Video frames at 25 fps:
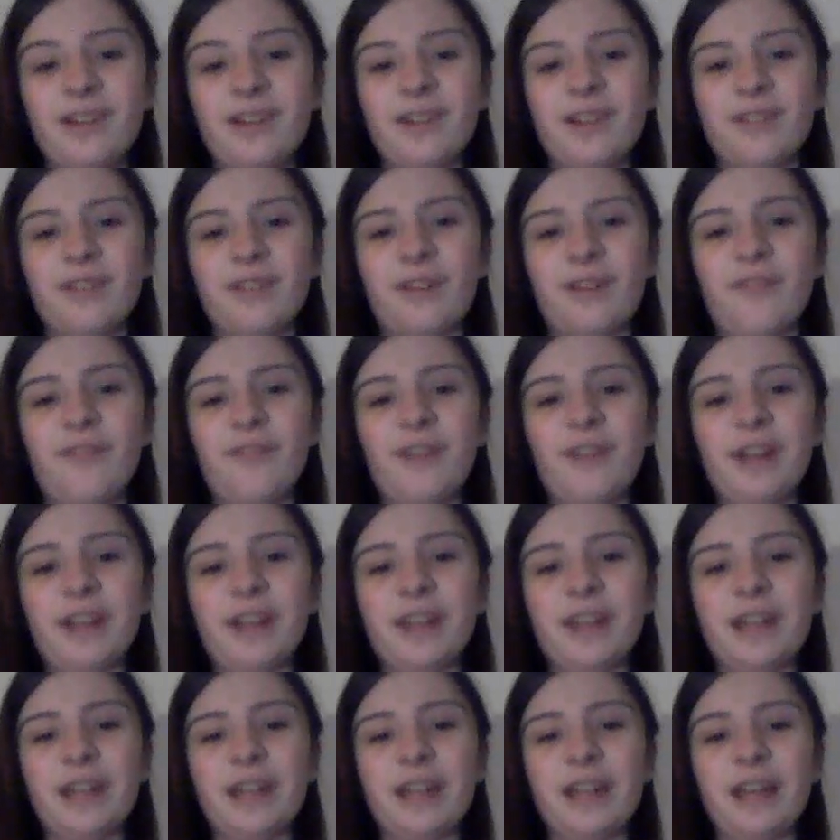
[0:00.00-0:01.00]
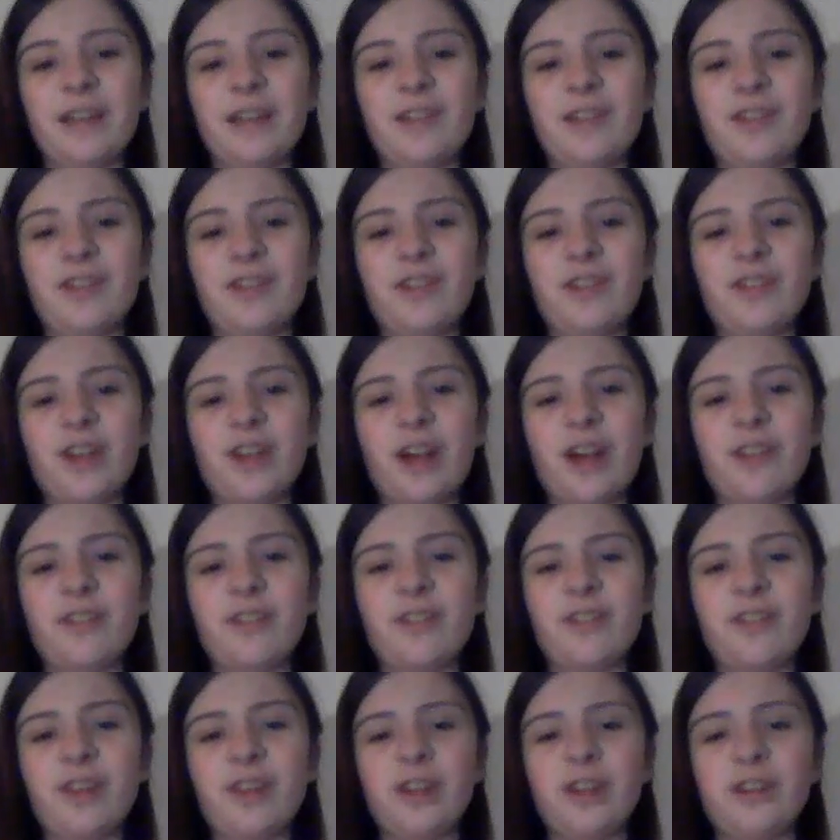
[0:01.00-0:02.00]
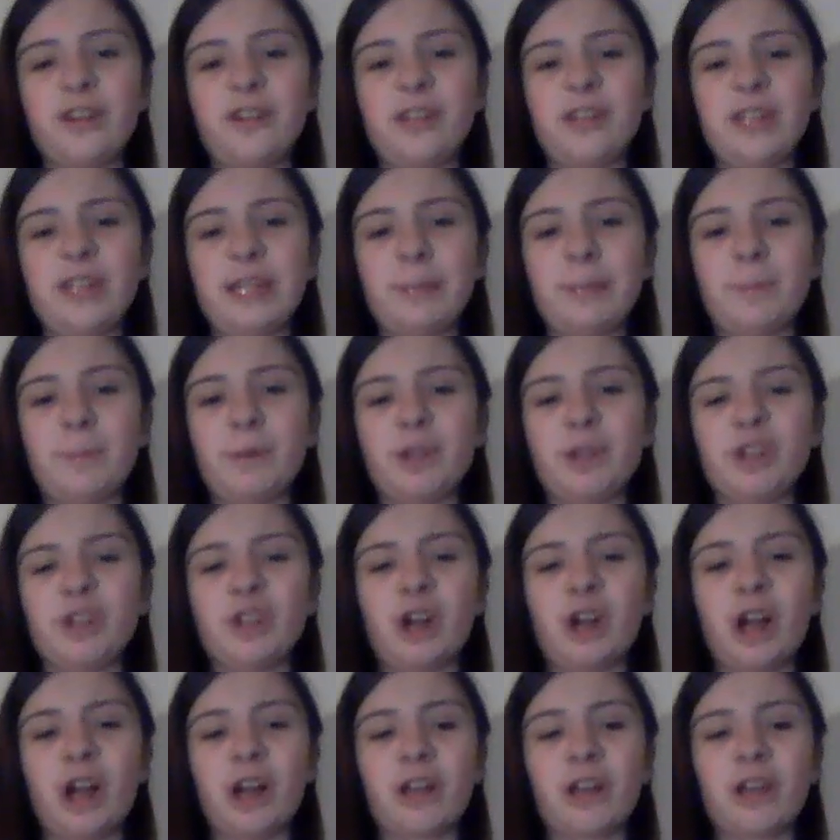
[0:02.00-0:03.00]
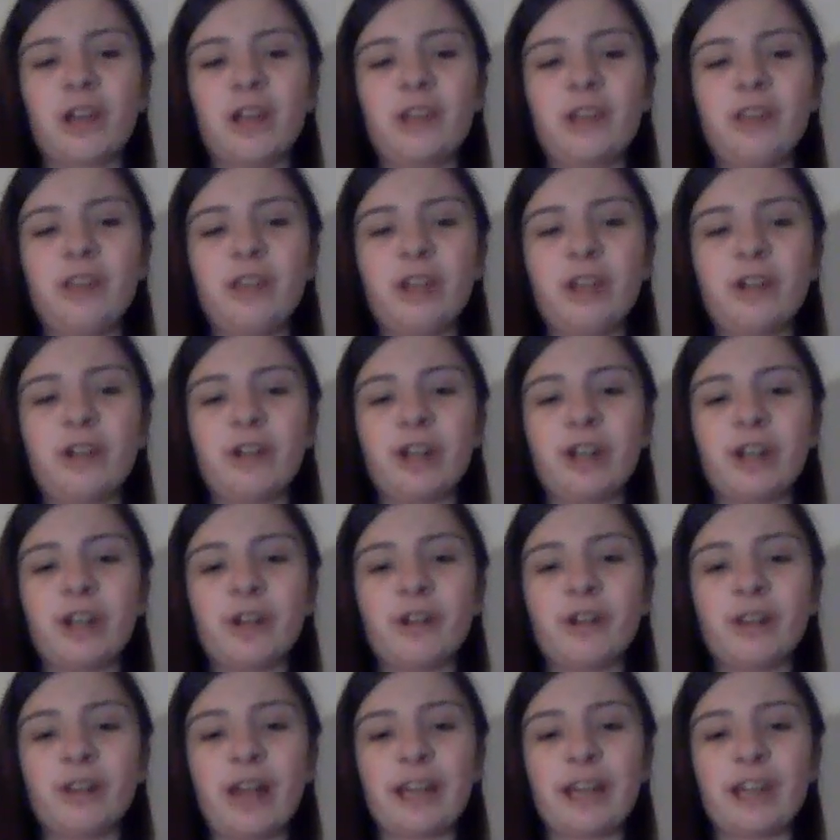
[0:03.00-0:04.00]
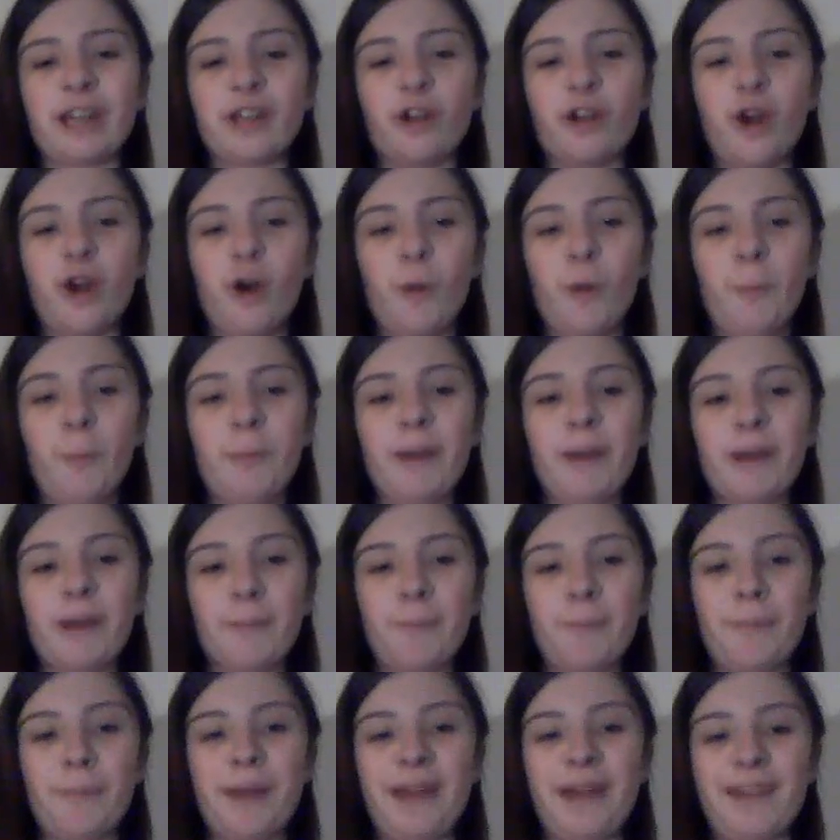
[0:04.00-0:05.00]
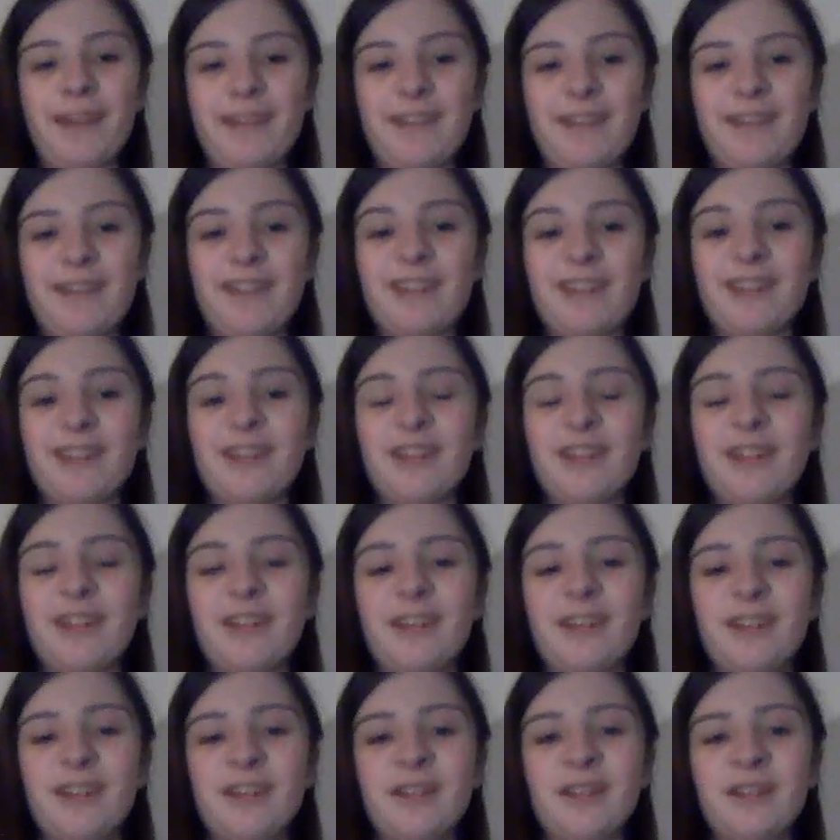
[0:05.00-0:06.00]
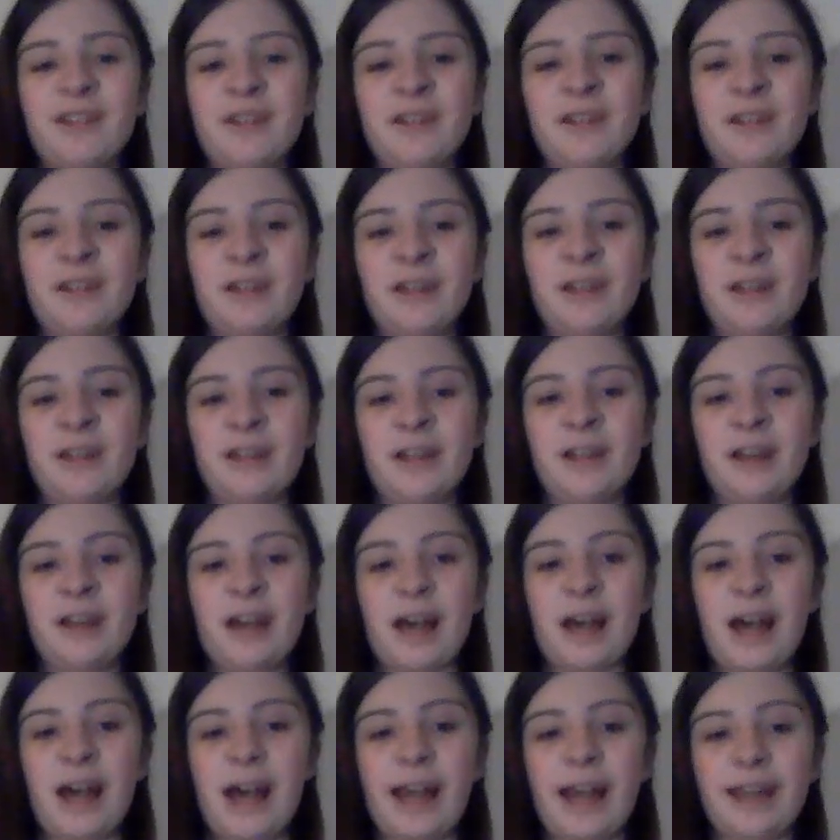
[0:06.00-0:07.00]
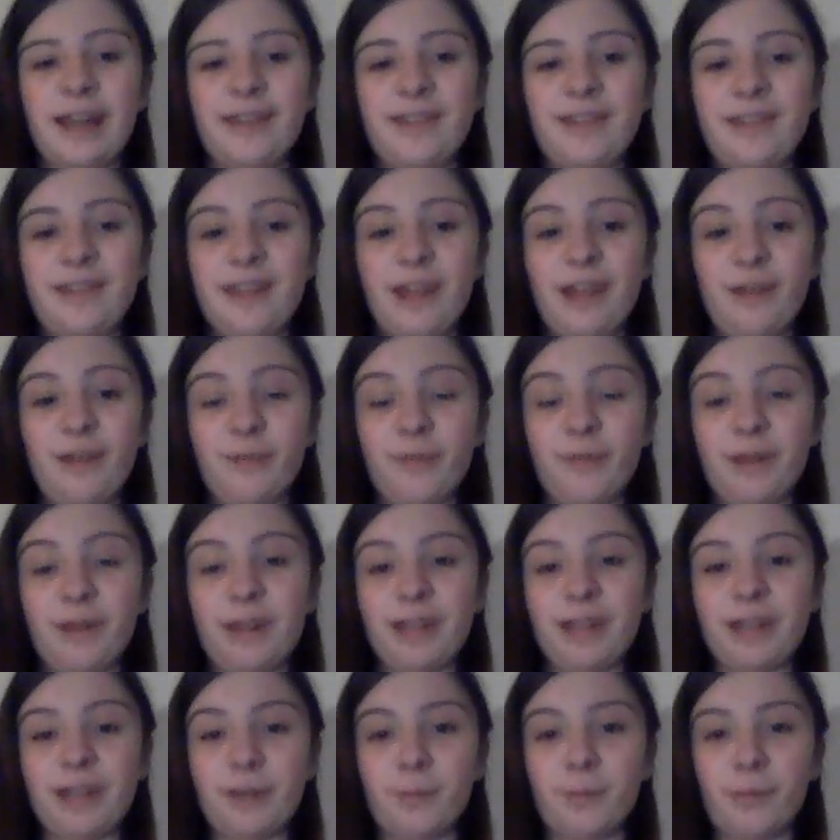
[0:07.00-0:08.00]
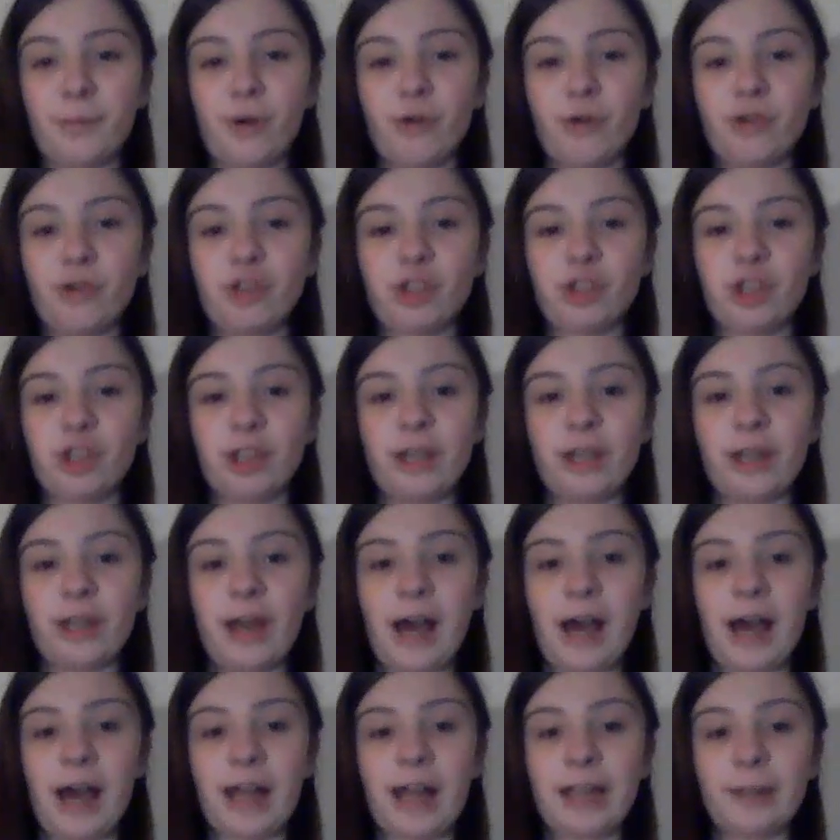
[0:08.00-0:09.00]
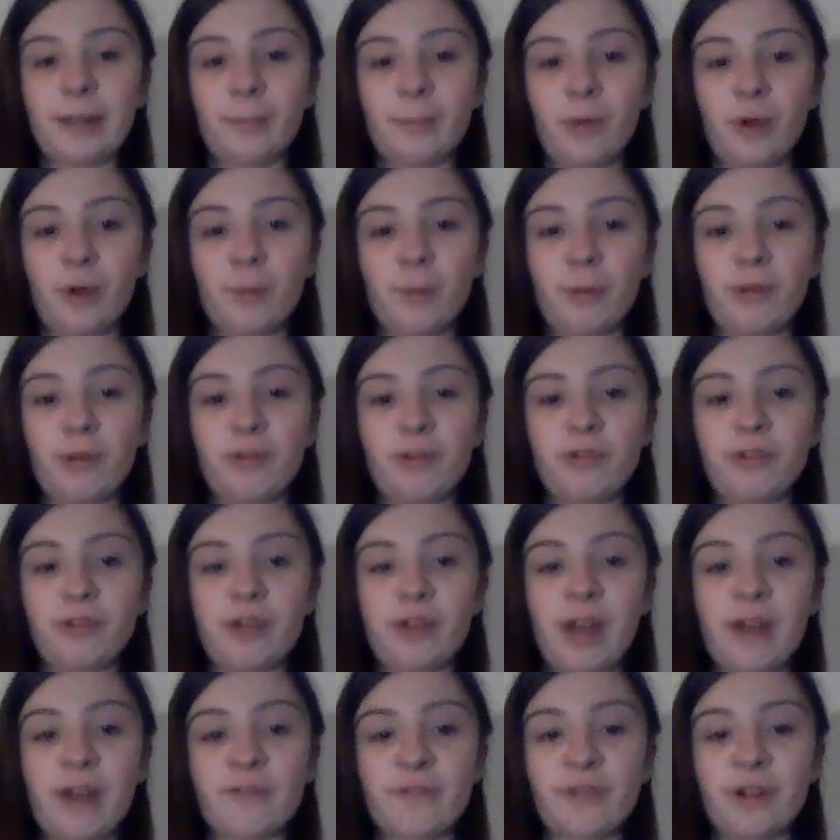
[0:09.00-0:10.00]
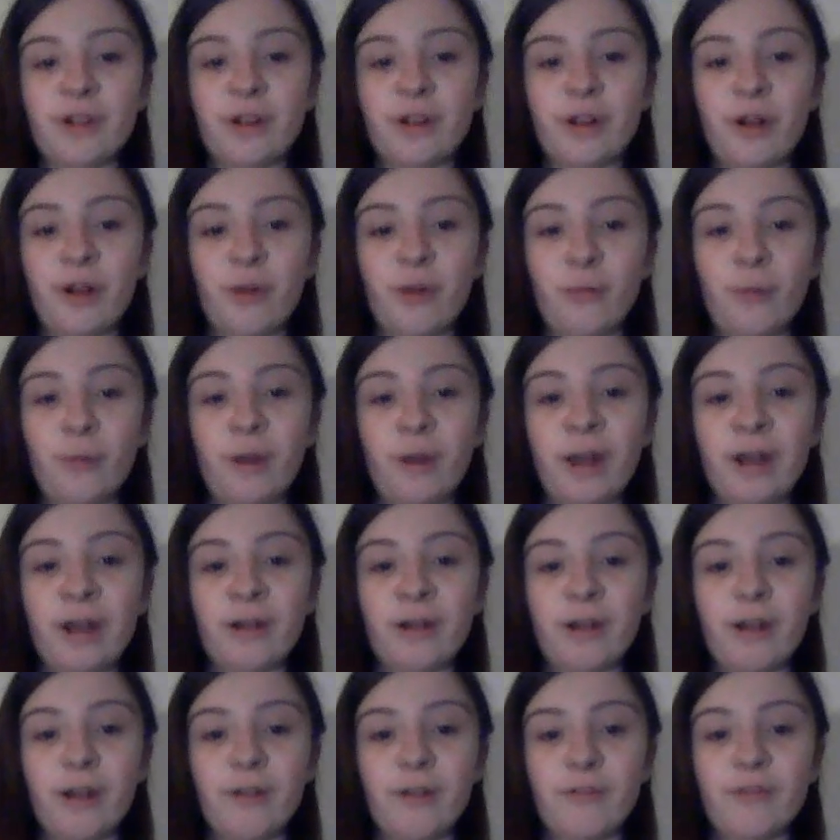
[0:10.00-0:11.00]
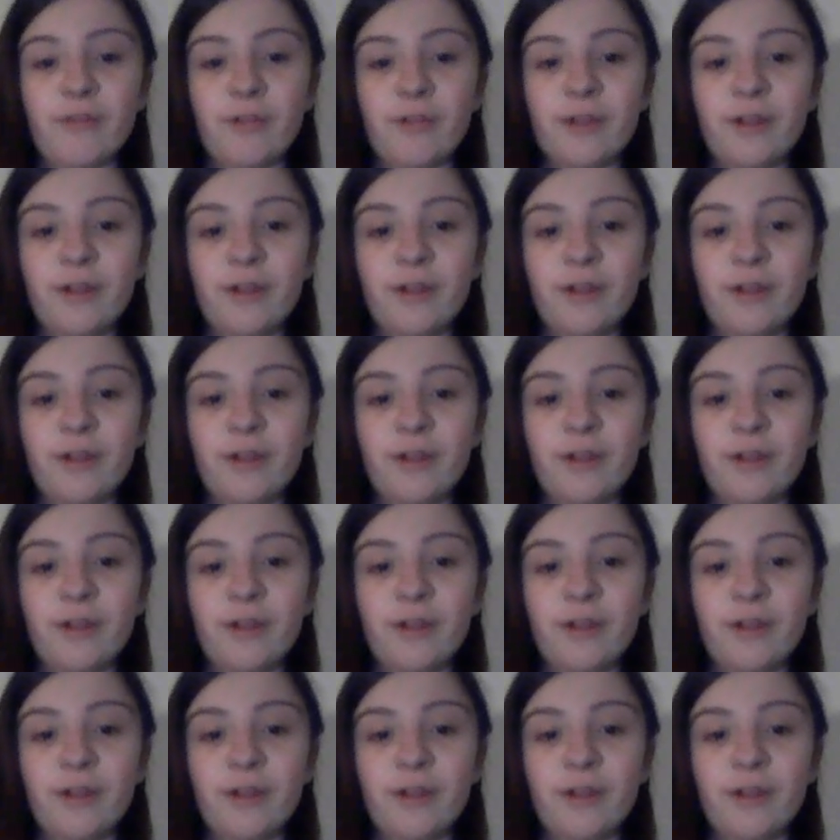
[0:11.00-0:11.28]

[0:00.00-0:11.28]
revealing its dusted, deep, dark interior like an open abyss. I sit with an emotion I am almost never aware of.